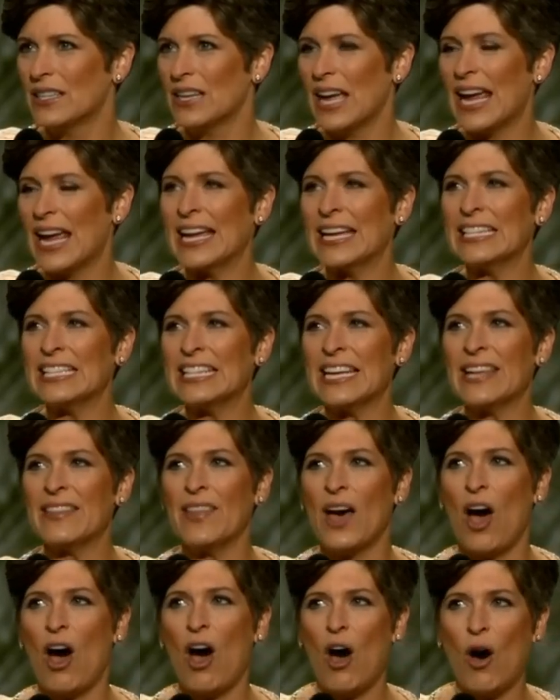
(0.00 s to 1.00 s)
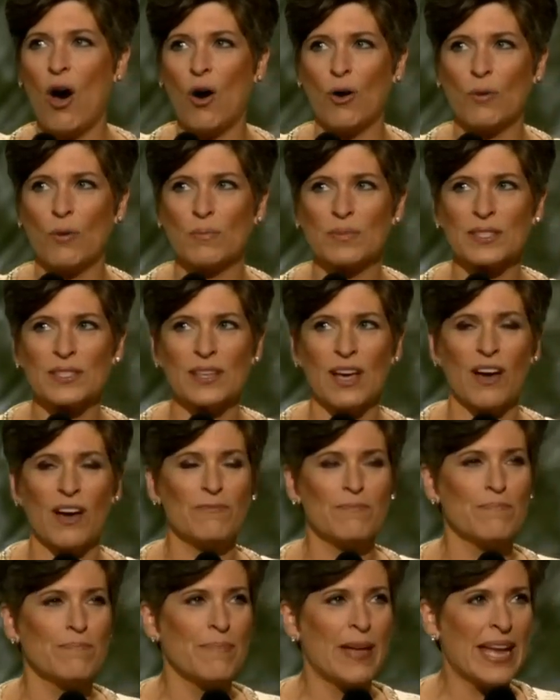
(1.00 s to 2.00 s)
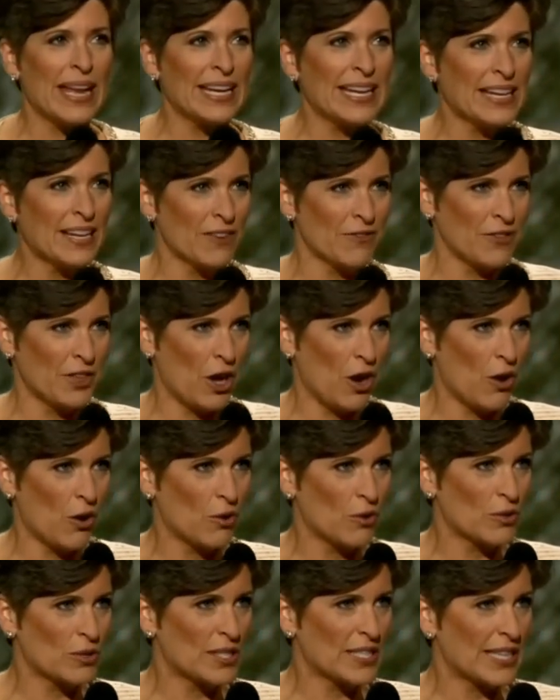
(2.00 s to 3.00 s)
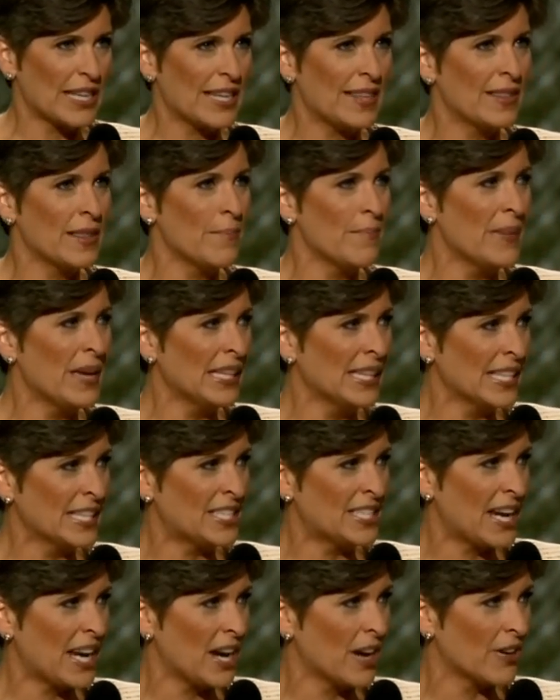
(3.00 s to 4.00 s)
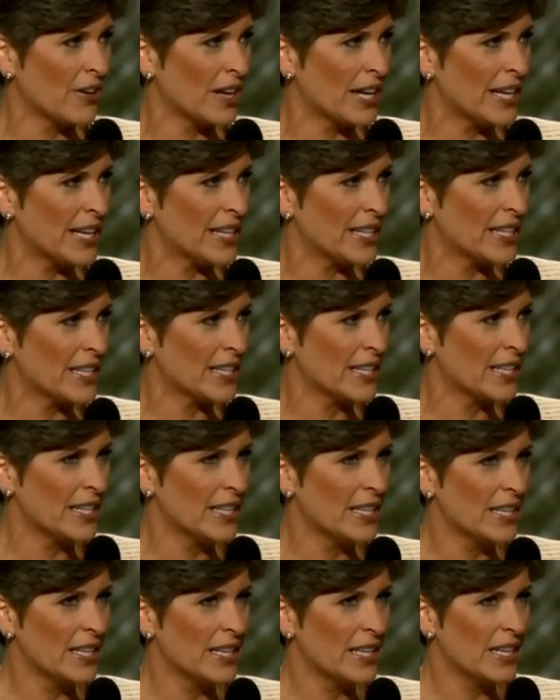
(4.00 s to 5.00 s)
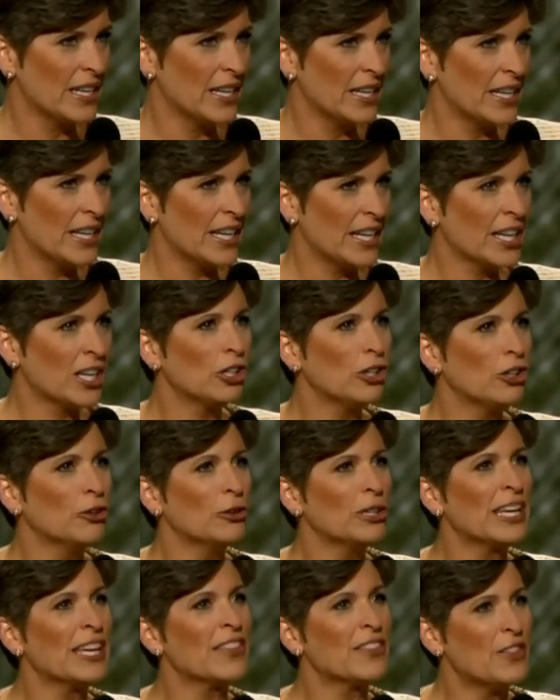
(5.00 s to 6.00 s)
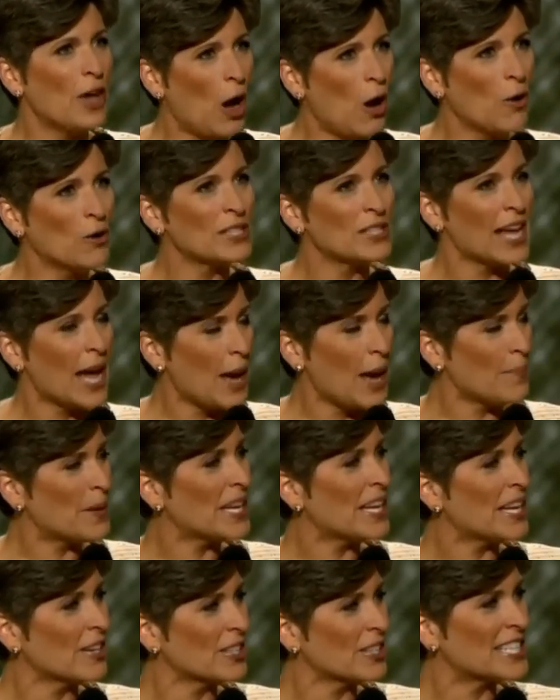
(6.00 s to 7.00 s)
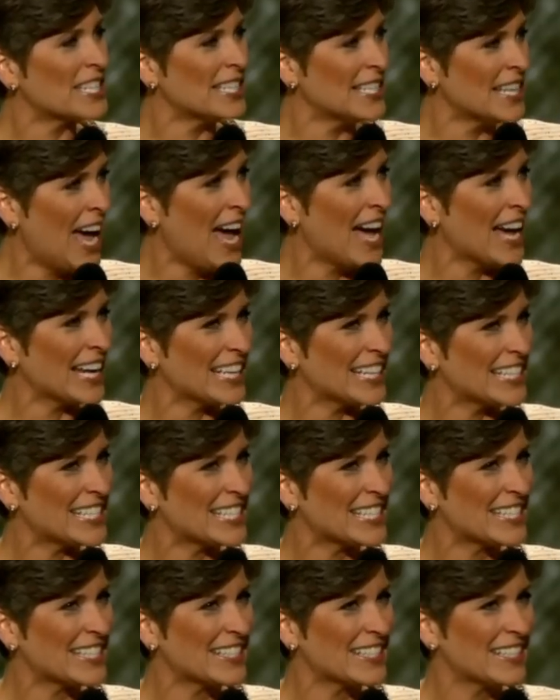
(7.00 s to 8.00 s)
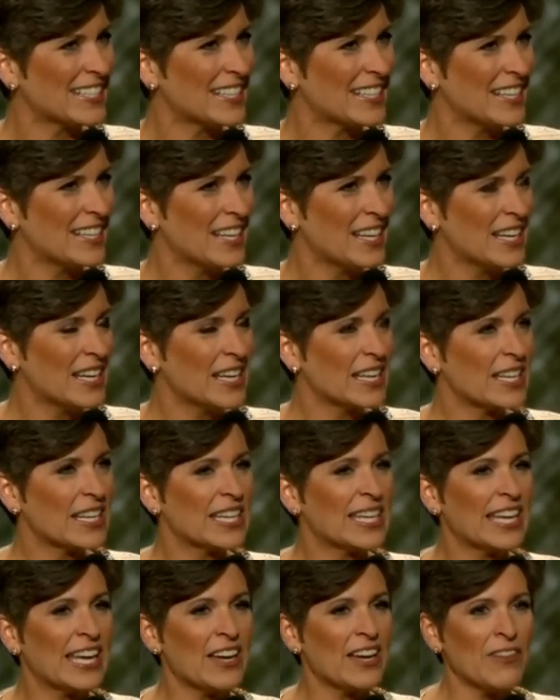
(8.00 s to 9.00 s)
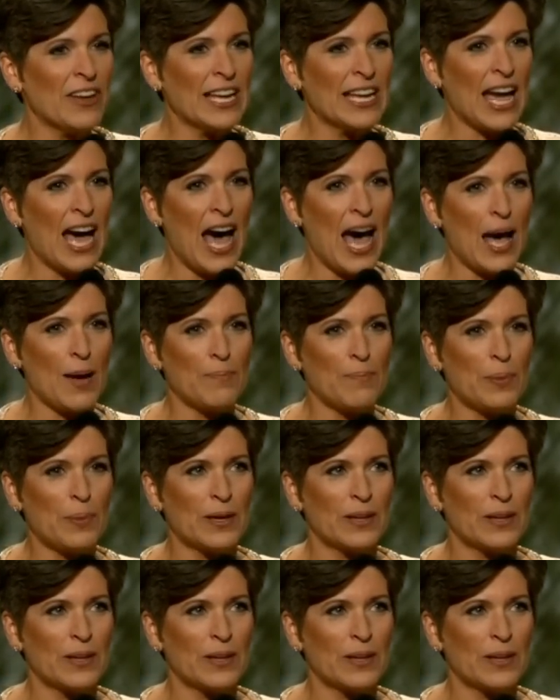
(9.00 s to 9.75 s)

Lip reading: and in the homes of many of those in the military, including those up here tonight, giving up,